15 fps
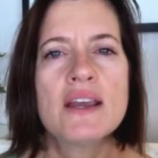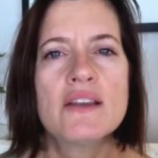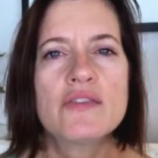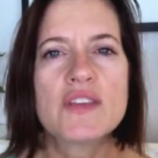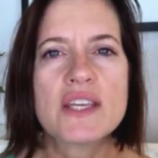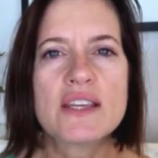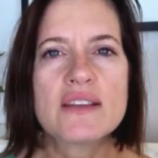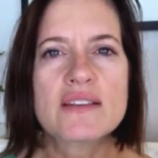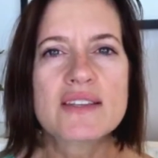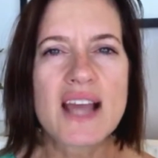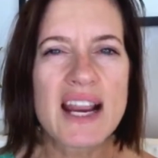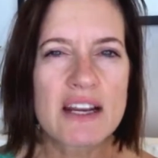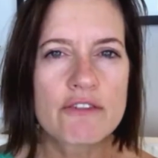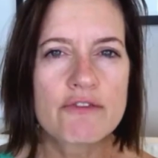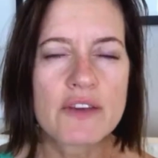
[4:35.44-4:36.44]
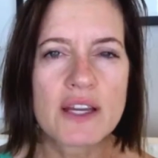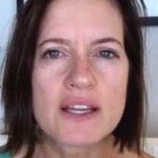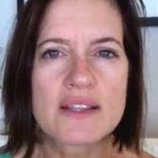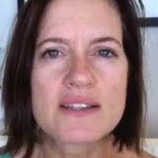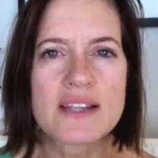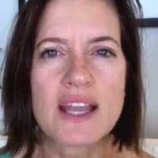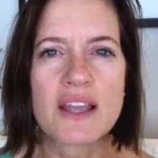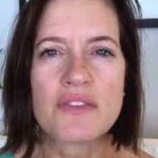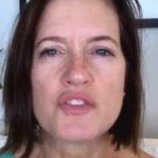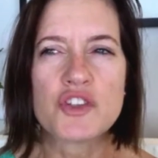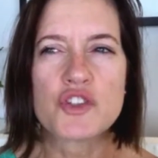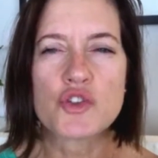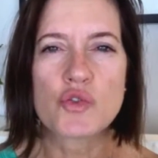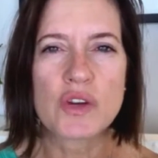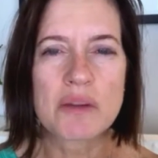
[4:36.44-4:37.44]
The side effects and the
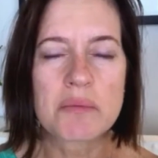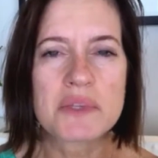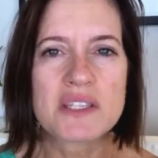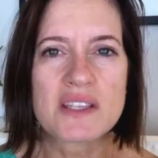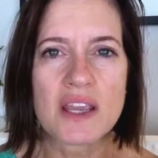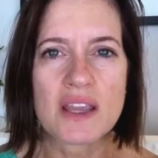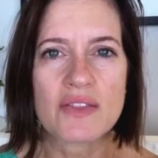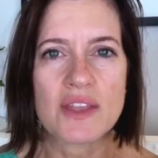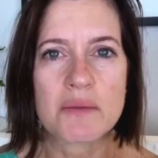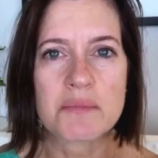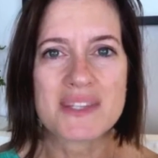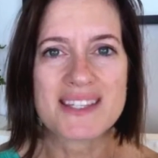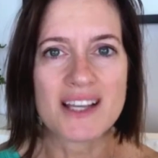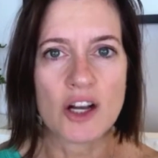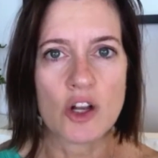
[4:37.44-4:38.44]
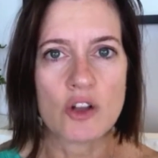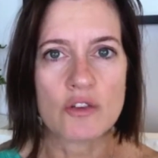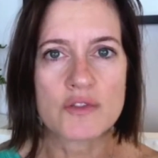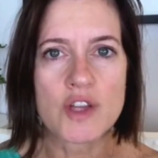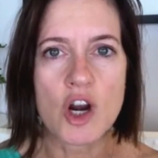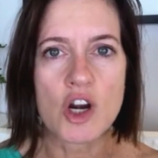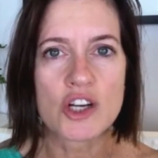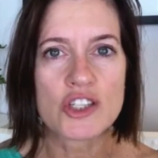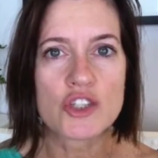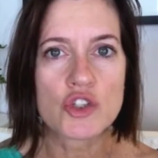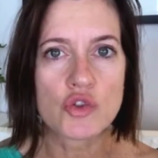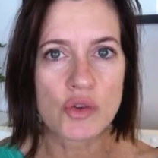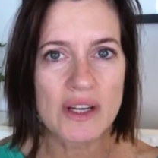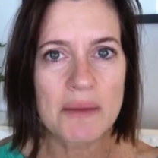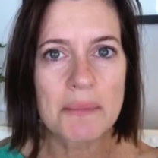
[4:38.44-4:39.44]
treatments themselves are
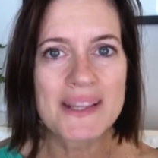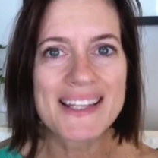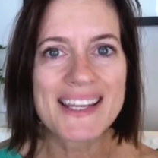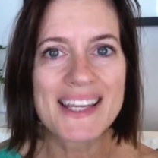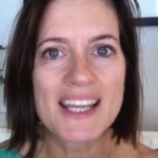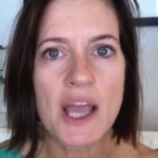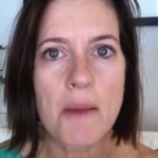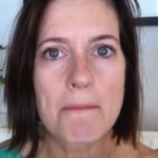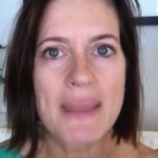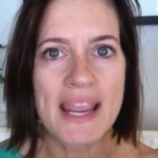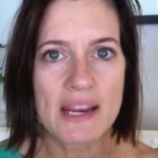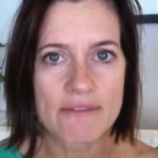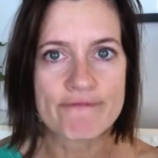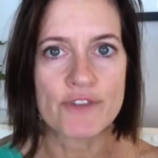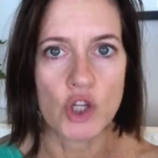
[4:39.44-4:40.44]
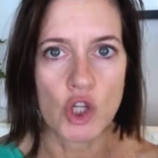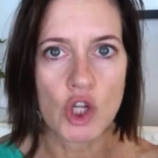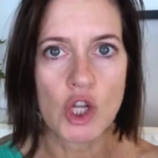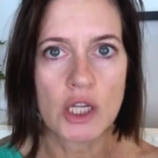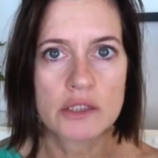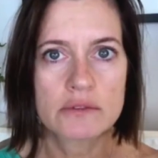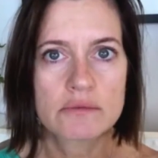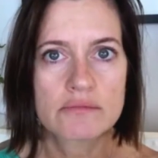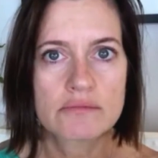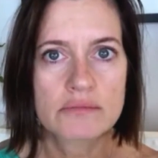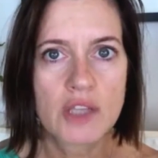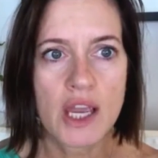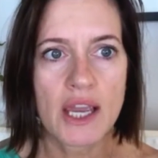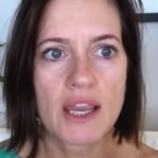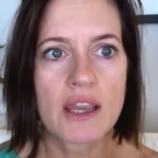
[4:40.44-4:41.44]
extremely painful,
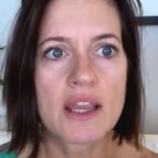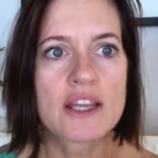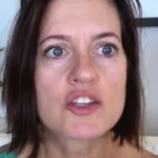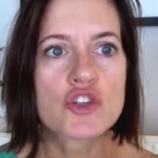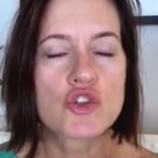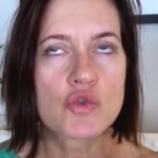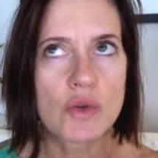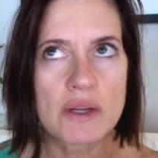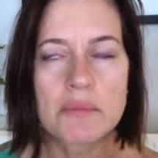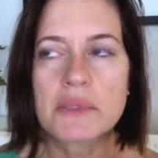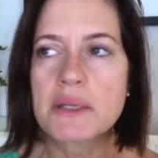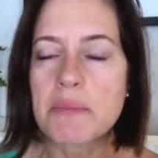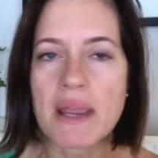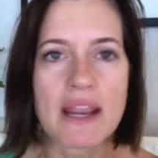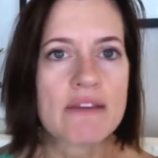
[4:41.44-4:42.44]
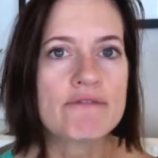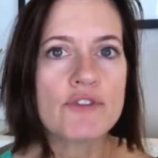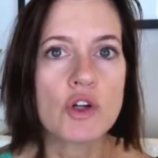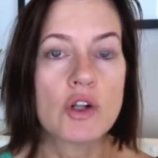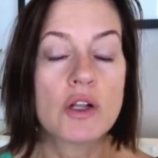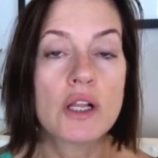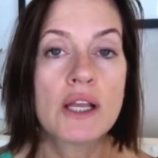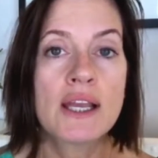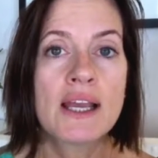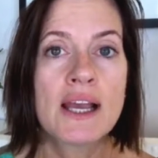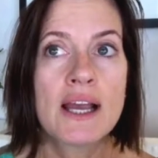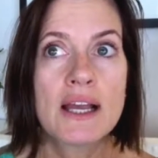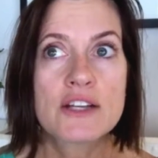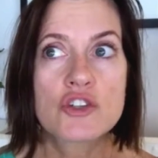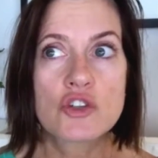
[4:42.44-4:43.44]
okay? Extremely painful,
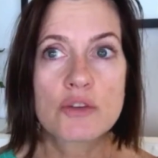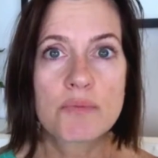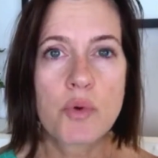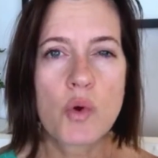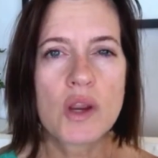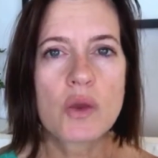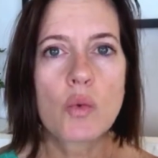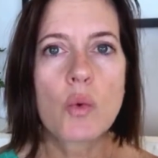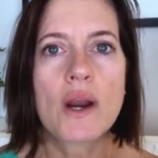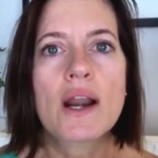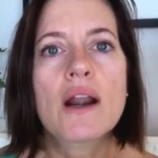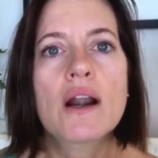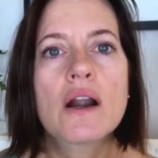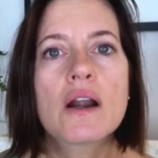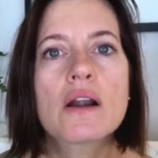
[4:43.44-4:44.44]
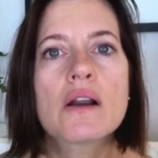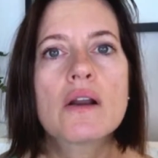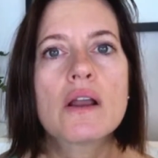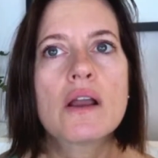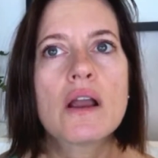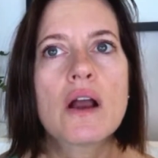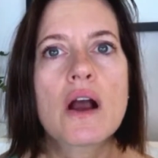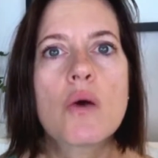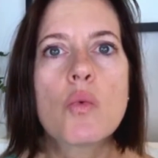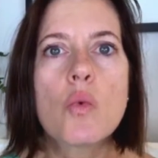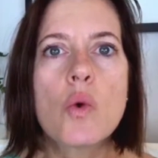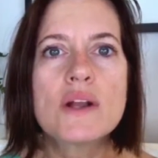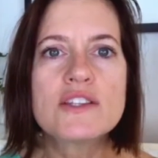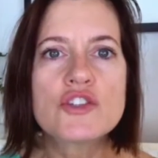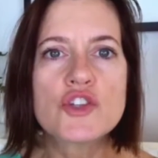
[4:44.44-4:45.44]
to the point where
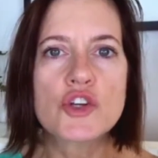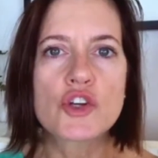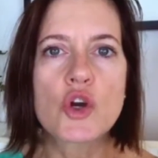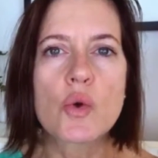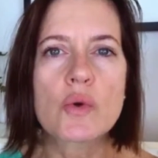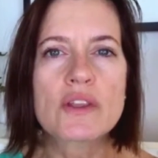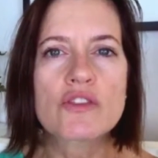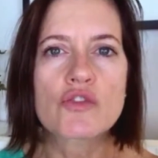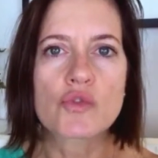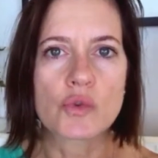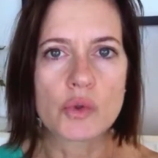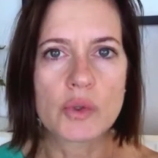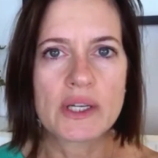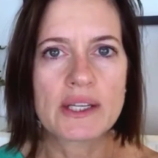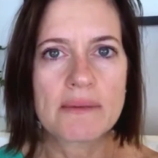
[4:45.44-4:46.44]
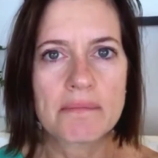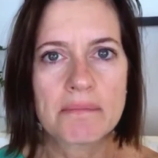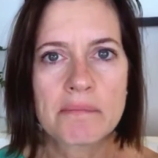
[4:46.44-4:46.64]
once you're going through it,